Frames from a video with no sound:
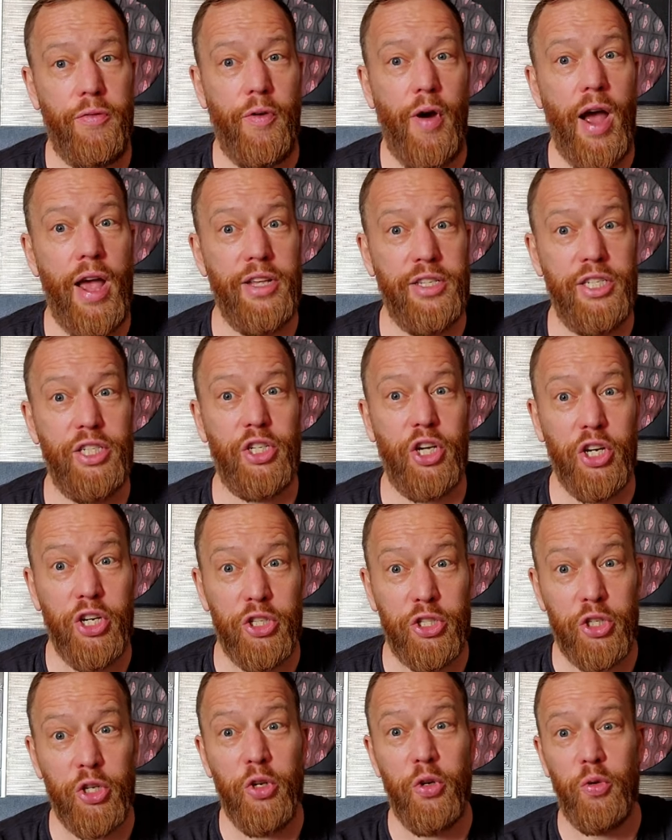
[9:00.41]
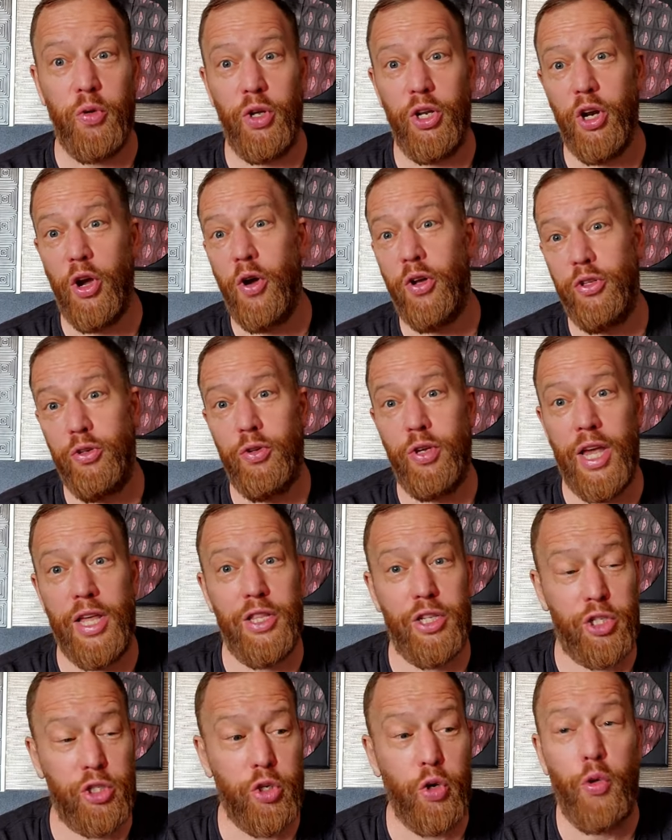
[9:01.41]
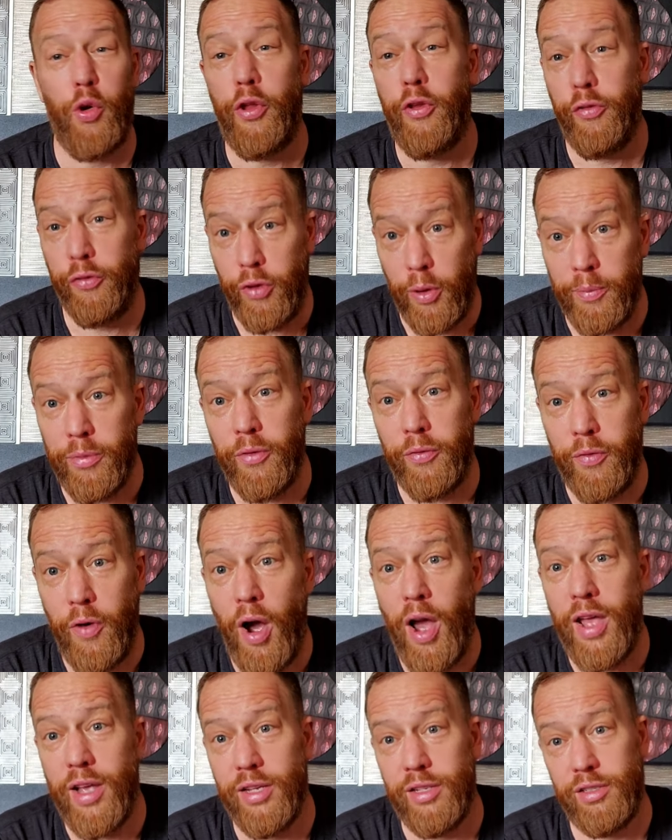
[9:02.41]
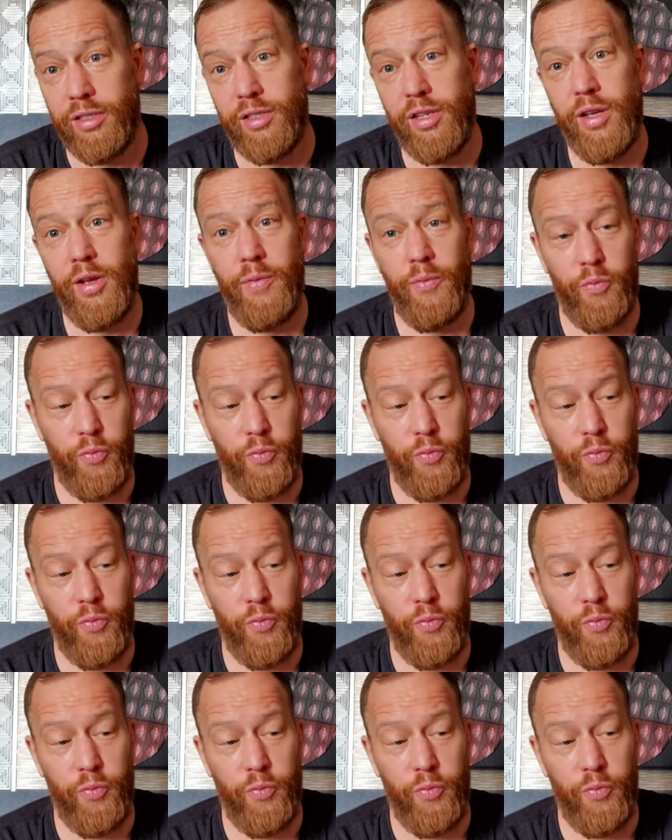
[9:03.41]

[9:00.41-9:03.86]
the fighters he's going to do, you know, and you get the stories from the fighters.